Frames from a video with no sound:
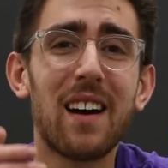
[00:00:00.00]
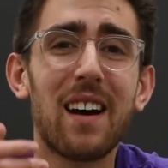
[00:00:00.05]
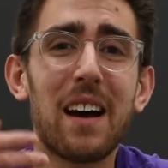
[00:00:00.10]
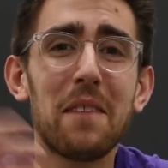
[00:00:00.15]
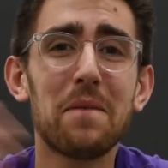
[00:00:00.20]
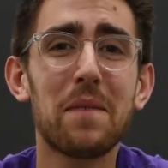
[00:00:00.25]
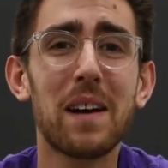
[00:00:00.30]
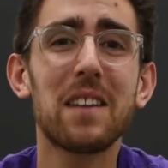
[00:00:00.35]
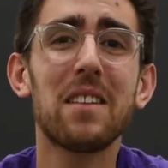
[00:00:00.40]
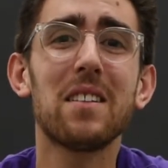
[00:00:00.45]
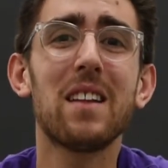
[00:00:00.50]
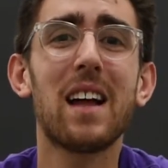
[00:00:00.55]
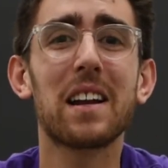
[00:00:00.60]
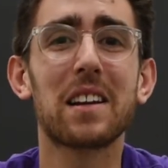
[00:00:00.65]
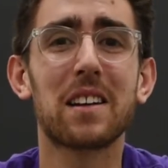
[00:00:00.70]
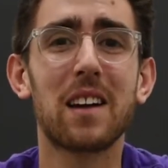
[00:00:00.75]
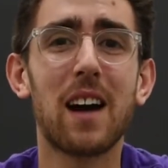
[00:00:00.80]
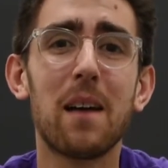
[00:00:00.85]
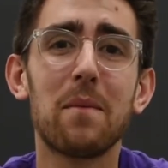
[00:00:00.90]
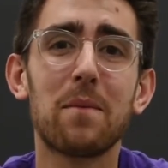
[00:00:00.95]
I find a lot of
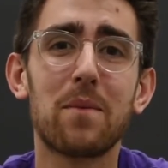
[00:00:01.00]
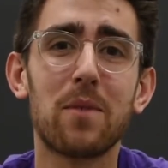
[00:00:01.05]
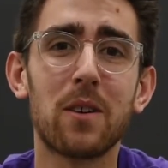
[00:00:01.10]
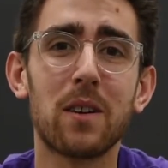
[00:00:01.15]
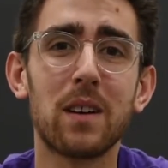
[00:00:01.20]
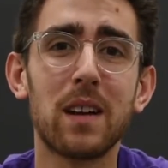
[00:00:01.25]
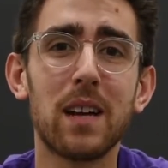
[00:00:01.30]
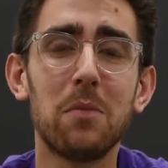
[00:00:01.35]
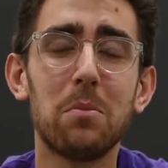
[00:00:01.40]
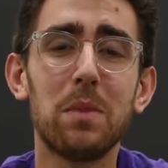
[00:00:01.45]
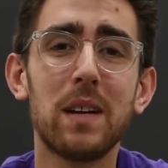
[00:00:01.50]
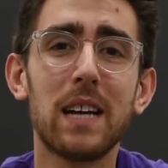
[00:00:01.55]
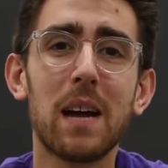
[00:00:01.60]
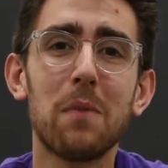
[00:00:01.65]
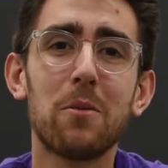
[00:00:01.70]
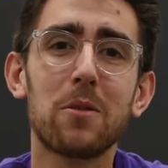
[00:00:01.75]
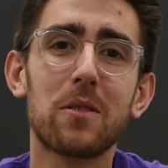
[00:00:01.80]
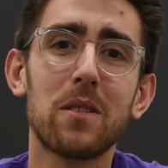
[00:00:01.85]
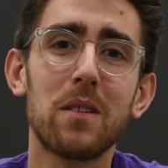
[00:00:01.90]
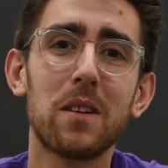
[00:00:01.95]
comfort in being
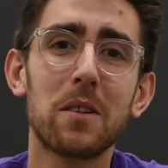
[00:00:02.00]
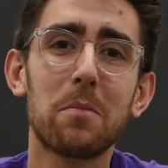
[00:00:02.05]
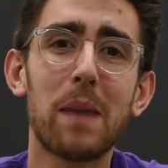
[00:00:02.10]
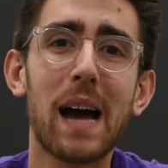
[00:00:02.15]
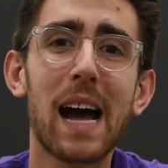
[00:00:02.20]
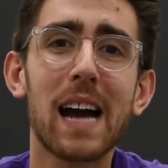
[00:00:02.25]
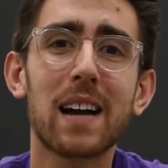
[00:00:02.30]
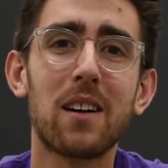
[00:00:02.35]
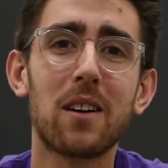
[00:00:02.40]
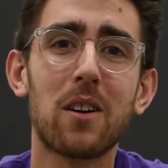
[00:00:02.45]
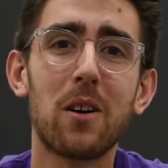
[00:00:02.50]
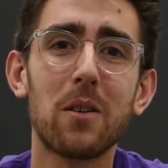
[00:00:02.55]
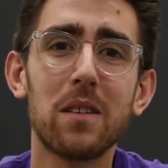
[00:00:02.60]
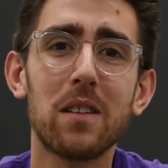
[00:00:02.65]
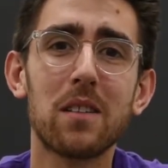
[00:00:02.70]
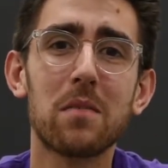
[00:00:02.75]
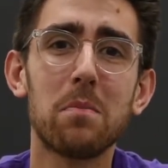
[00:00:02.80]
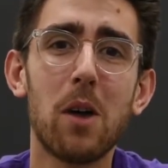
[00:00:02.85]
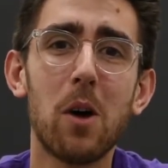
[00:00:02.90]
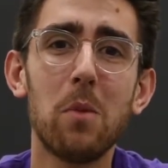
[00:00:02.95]
able to look back on all
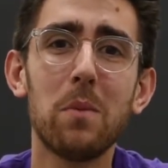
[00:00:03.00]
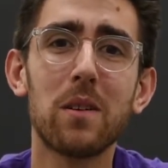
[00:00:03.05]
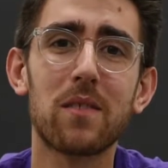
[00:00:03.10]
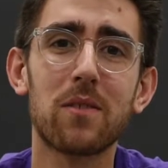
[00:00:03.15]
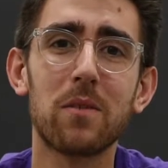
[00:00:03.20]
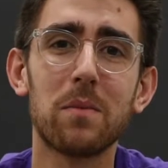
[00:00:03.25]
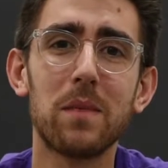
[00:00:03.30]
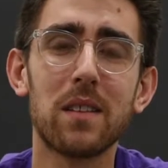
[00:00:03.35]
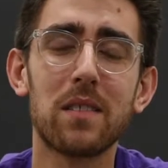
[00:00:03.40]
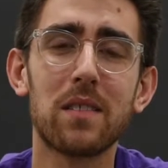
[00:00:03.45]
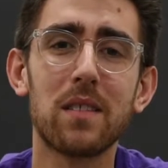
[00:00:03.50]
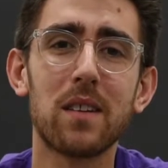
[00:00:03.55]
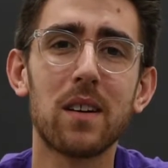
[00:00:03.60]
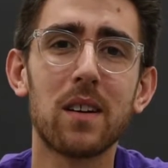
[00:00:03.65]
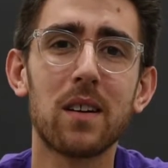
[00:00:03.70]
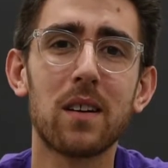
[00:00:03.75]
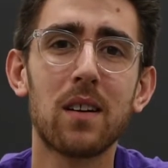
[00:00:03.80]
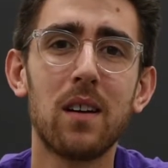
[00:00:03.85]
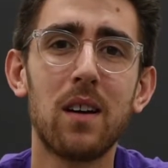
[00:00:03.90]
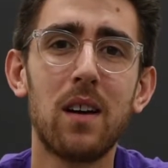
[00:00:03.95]
these moments from this
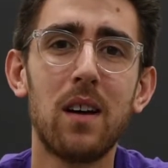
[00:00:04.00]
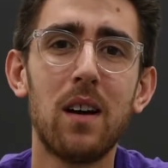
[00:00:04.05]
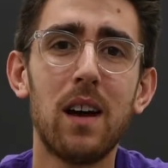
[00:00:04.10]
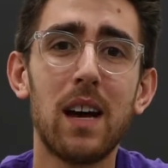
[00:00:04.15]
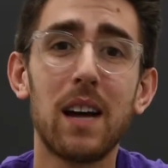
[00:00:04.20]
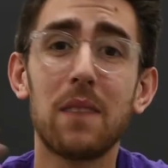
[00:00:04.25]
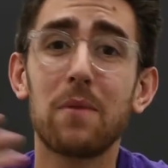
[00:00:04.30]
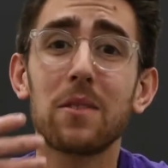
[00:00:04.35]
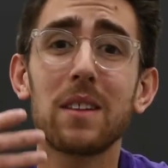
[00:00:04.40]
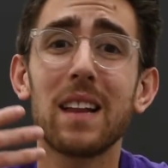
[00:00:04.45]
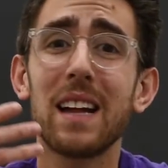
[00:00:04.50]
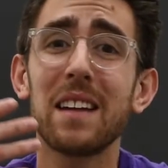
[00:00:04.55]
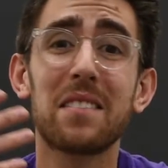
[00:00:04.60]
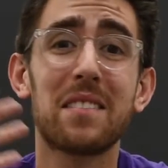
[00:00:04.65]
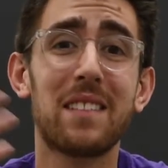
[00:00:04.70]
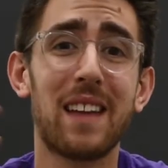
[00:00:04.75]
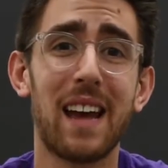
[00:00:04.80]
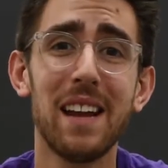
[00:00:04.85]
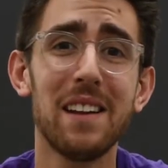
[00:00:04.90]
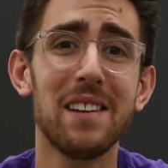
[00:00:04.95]
year. And for the last
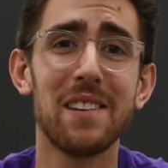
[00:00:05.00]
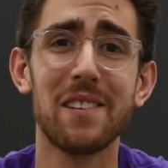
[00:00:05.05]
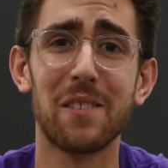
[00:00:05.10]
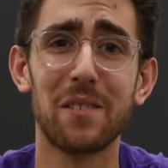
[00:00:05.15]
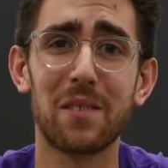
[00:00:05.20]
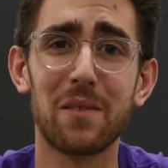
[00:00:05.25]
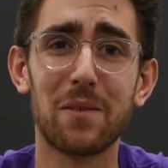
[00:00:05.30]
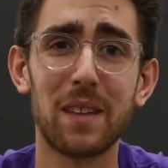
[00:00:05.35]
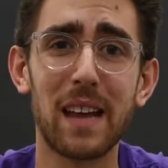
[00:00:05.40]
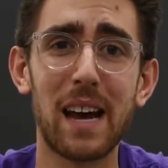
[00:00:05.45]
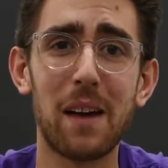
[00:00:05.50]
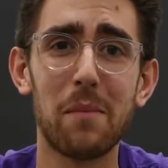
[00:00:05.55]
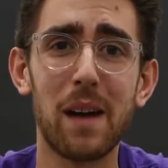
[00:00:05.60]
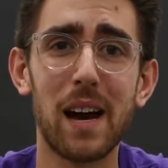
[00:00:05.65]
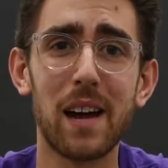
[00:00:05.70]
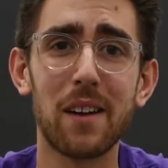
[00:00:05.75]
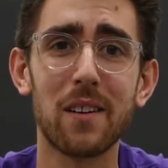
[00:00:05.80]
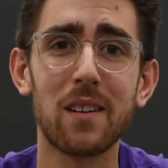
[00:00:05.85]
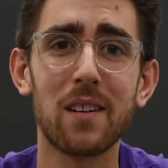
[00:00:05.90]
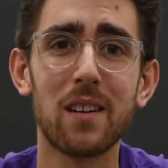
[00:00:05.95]
10 years for that
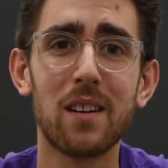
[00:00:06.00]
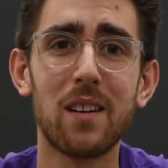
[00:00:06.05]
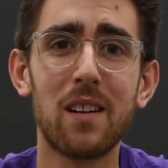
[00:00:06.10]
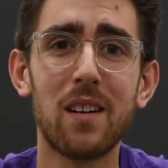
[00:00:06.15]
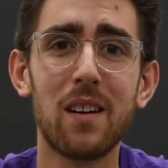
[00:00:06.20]
matter.